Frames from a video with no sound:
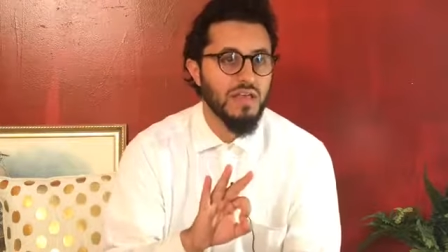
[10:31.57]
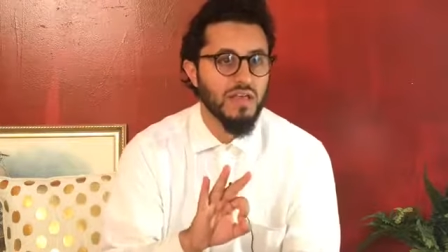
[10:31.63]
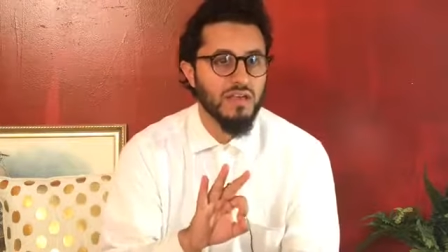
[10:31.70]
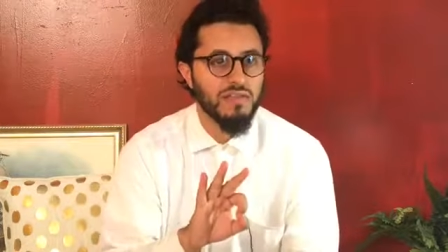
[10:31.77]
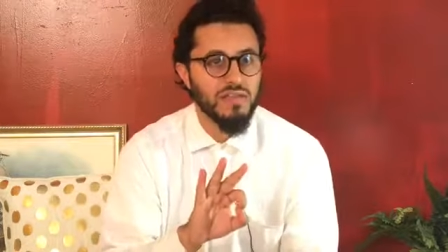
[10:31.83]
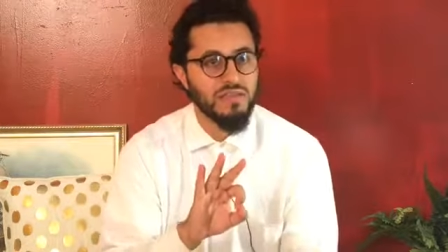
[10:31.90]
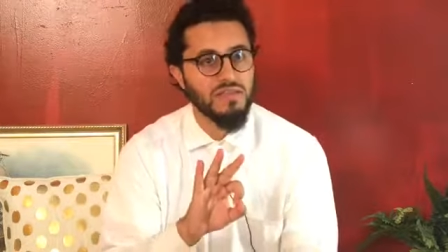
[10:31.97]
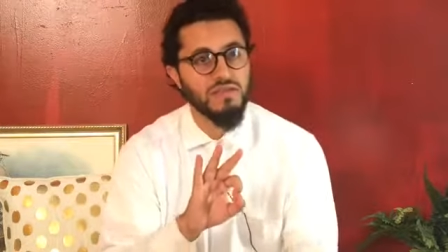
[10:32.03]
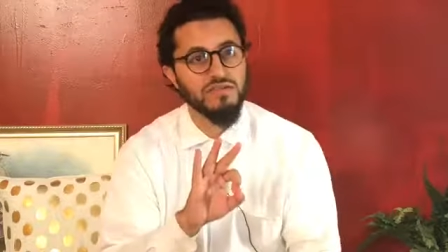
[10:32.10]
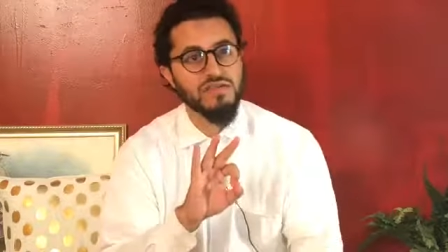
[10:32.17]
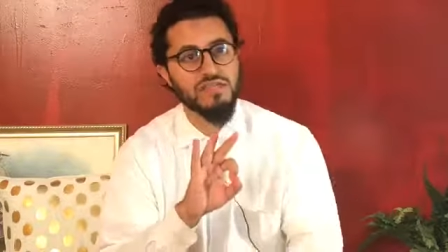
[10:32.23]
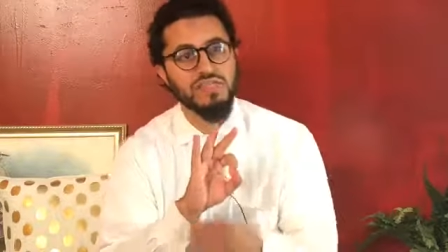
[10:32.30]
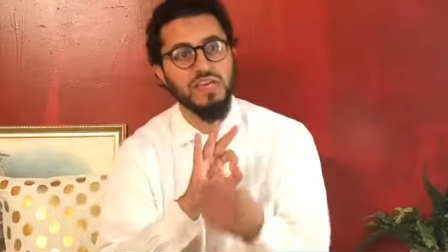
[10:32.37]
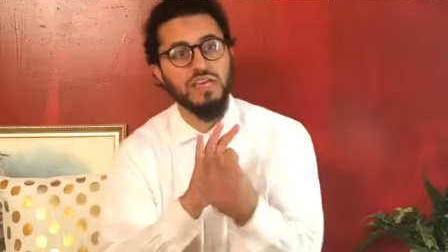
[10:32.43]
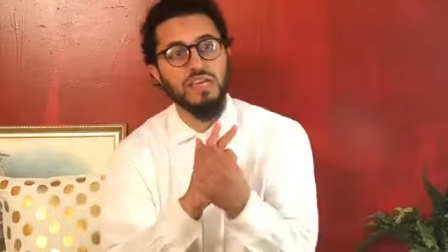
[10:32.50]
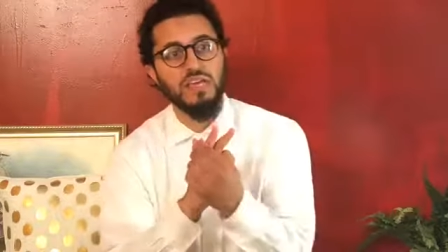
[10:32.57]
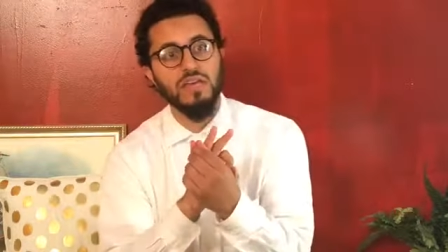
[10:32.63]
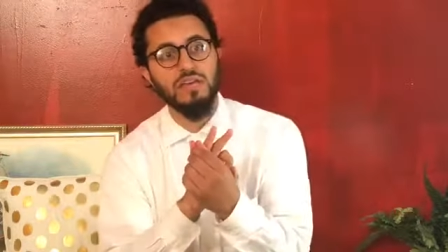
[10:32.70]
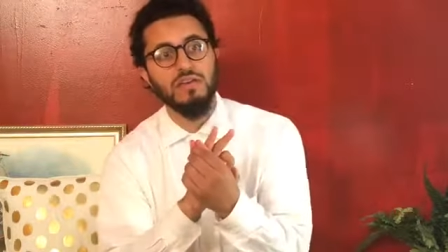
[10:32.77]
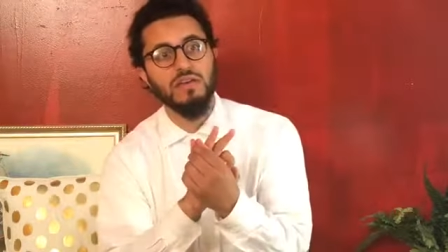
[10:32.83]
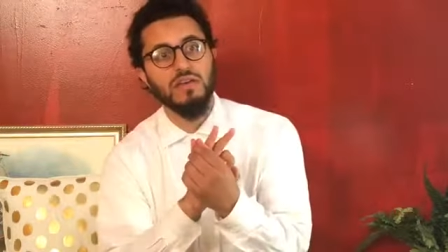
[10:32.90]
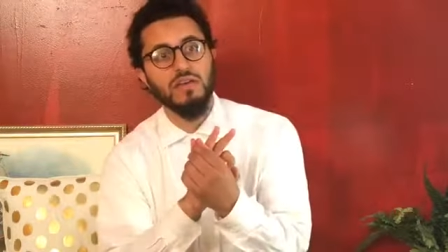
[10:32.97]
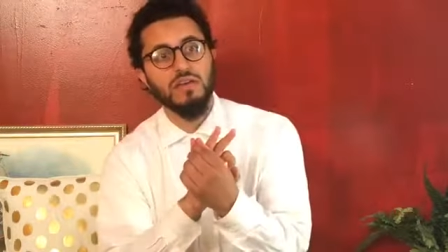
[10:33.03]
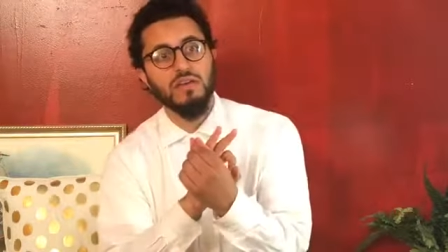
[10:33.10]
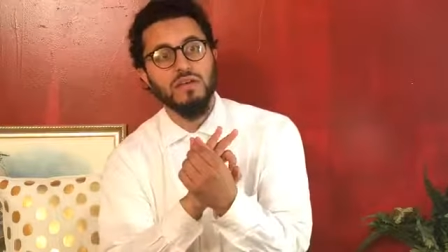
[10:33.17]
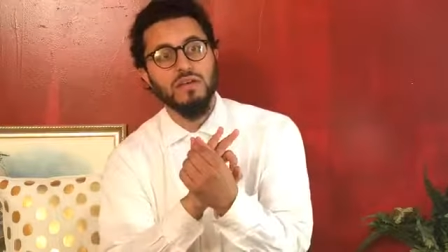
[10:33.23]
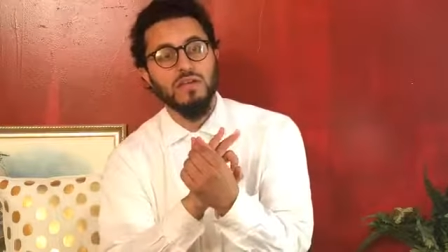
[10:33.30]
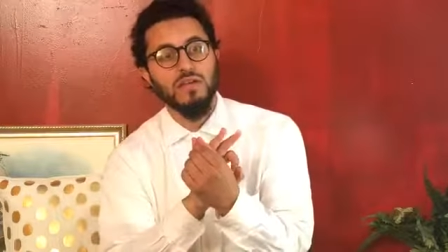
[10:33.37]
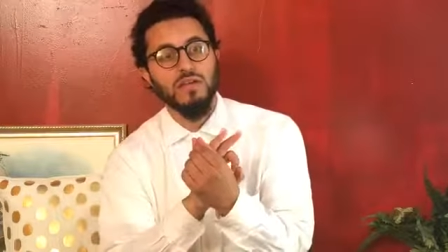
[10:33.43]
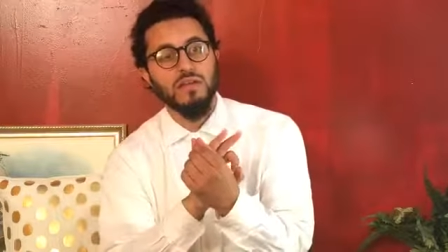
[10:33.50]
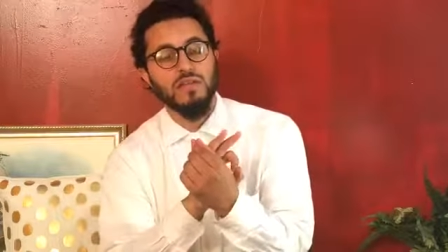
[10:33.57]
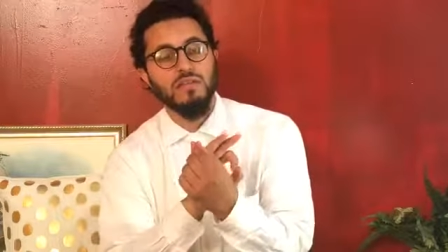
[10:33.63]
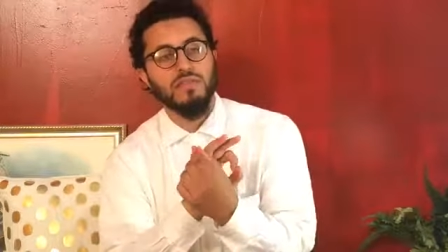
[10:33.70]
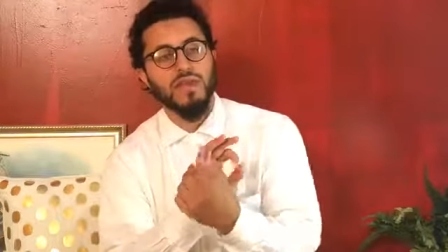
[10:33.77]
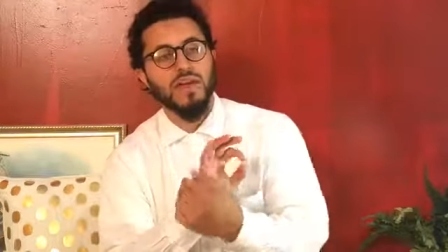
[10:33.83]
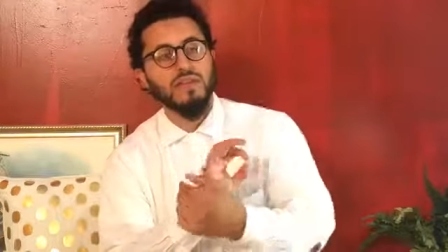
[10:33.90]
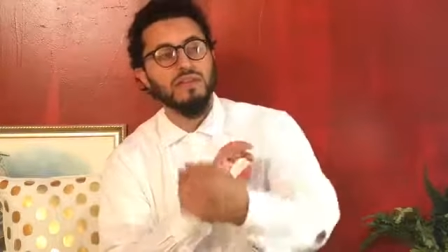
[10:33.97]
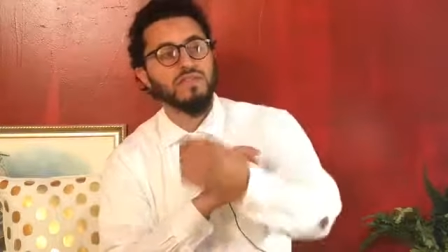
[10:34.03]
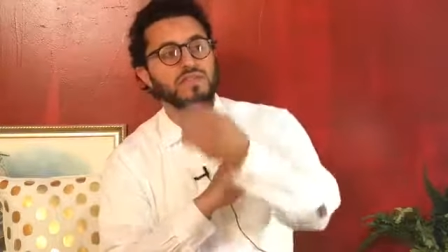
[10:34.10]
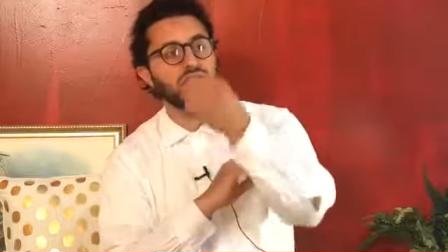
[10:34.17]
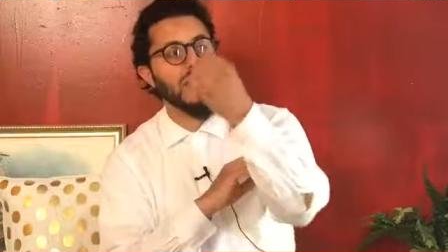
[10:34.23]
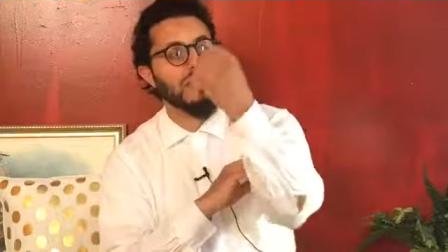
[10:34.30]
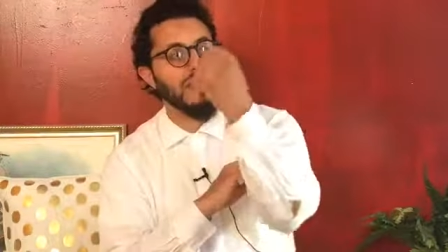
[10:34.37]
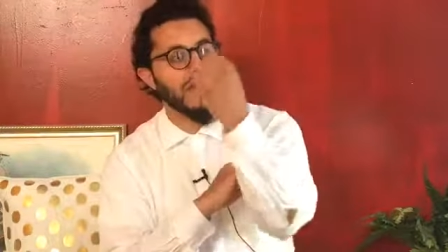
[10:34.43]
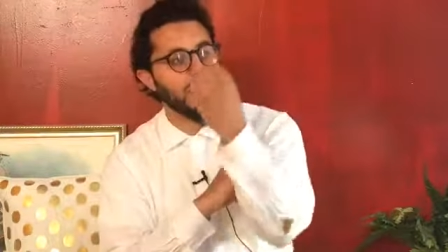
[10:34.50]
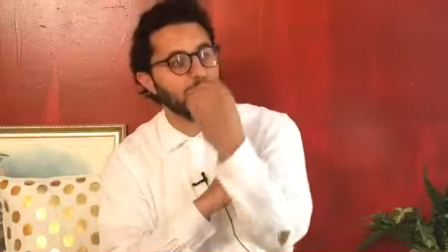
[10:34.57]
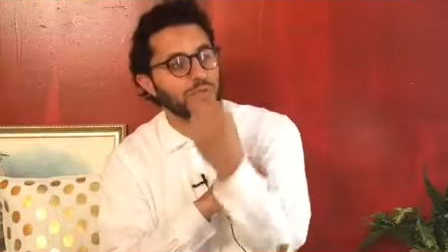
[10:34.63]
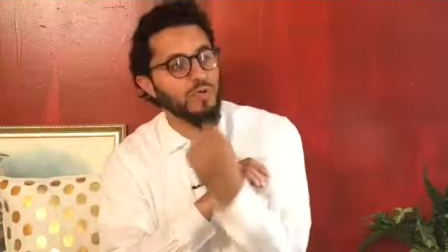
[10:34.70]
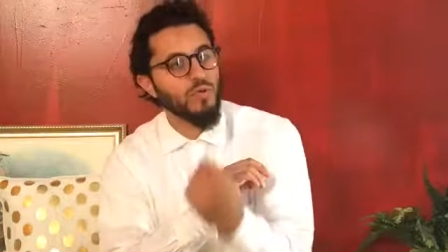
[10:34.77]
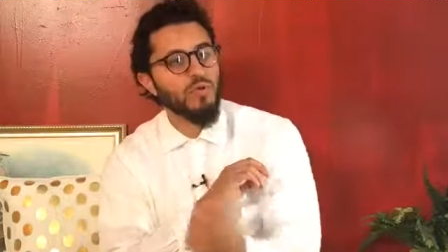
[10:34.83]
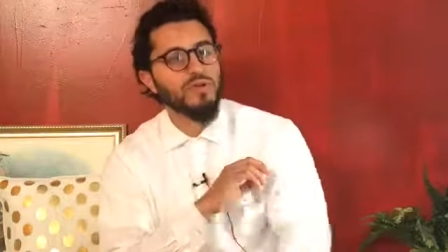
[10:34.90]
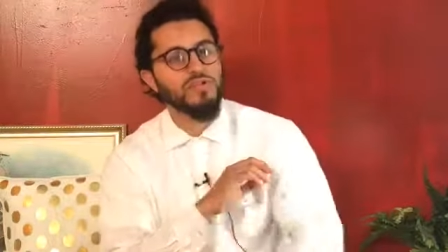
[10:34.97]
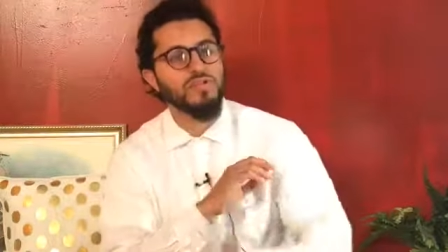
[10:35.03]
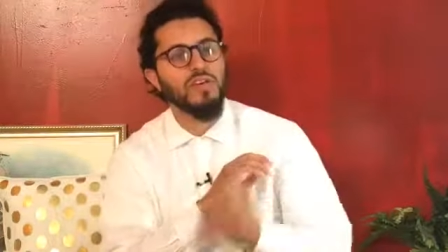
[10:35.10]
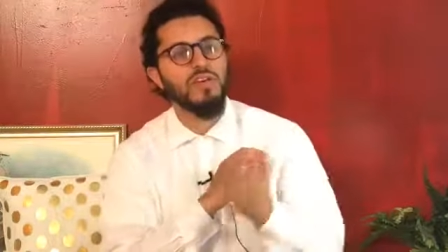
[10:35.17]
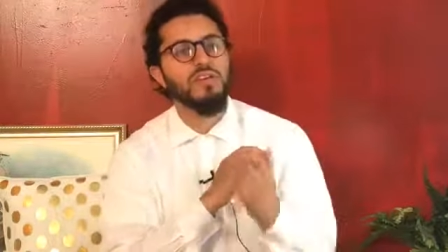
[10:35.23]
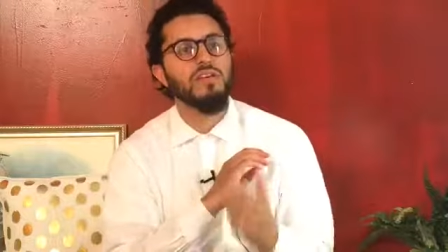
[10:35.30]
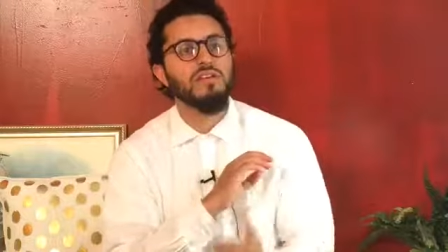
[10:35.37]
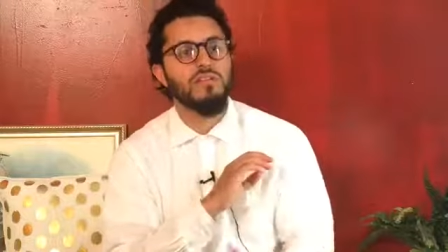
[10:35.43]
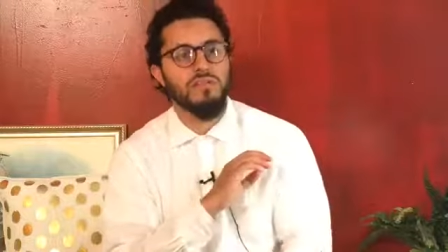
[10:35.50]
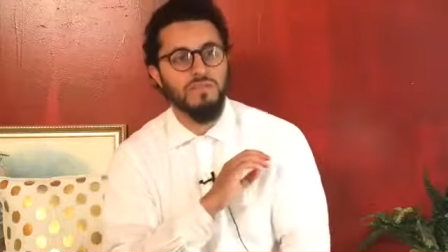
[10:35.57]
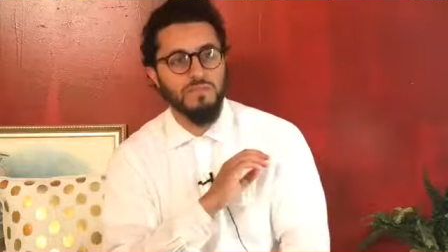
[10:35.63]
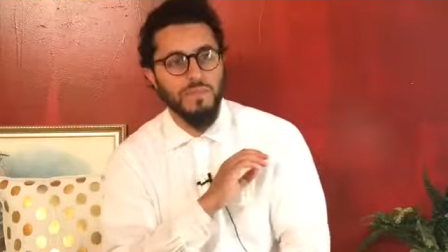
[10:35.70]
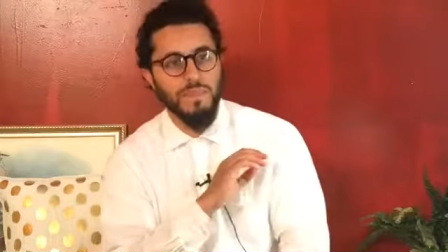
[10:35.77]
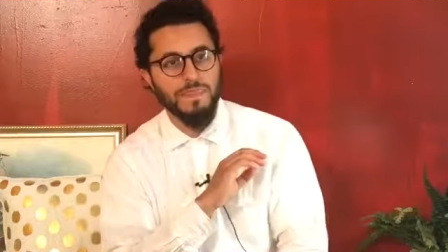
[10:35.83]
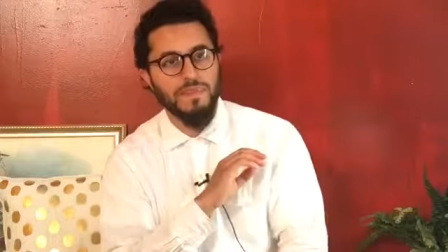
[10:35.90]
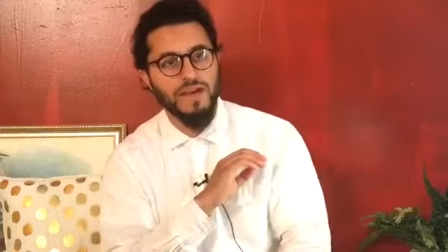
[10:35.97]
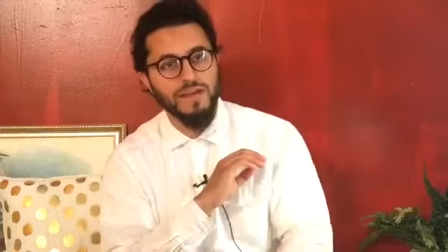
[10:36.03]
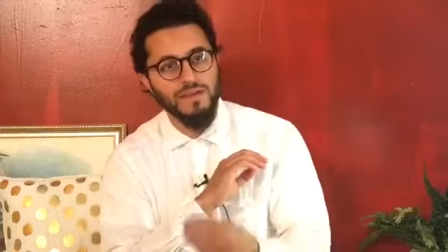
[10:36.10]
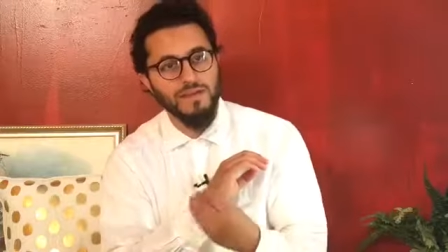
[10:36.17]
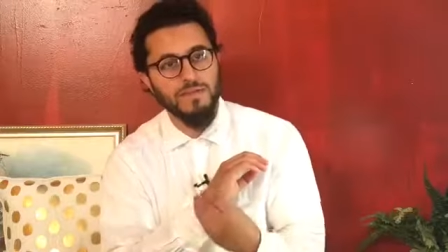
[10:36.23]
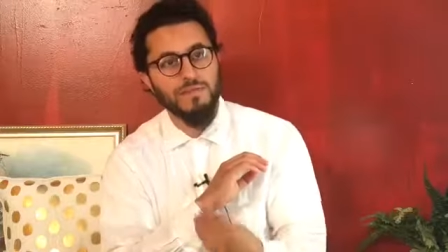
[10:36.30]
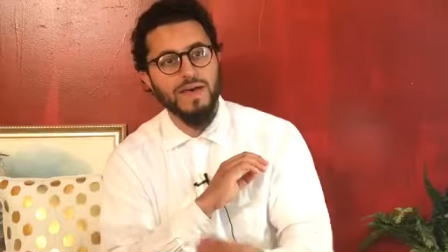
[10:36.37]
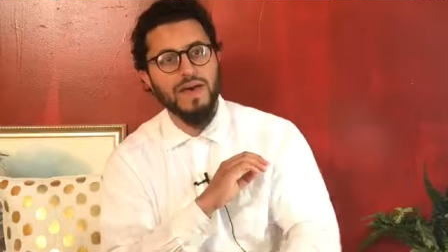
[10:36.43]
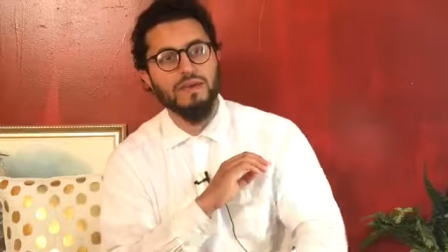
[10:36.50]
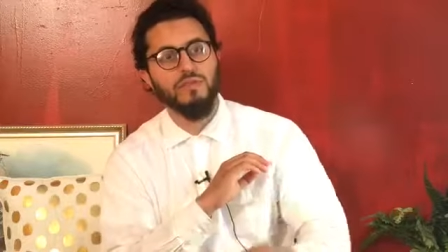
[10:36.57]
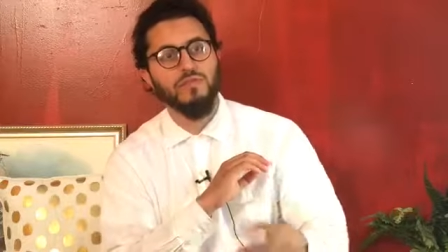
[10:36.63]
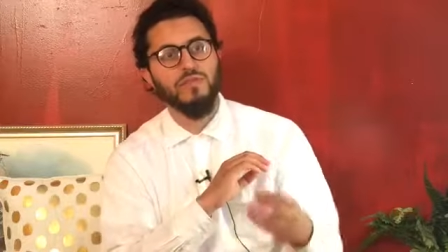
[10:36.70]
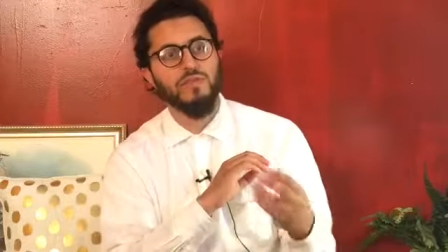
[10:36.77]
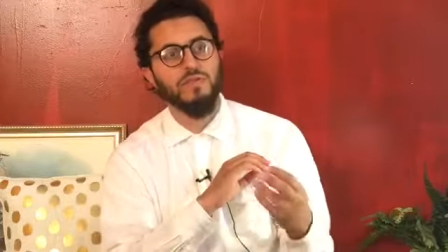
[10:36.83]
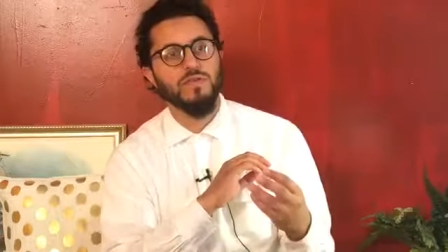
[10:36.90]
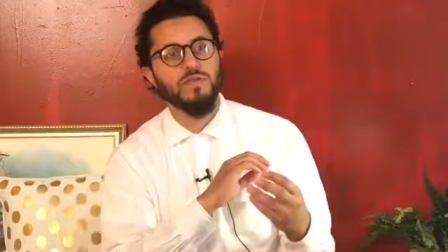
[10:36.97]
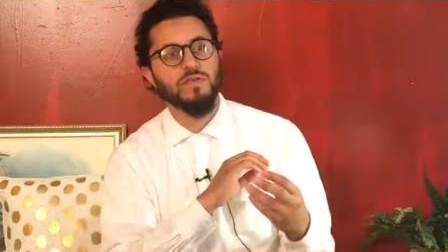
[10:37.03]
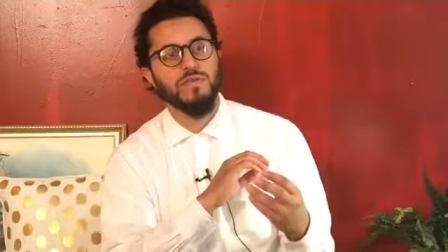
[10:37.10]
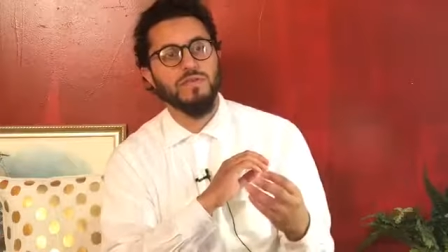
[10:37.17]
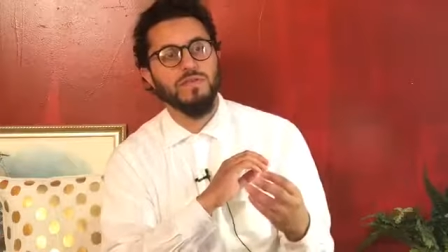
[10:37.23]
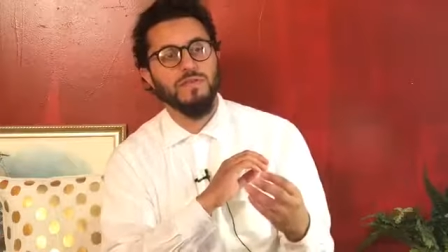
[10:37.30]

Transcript: that there is a shaheed that is the that pure shaheed died in the battlefield,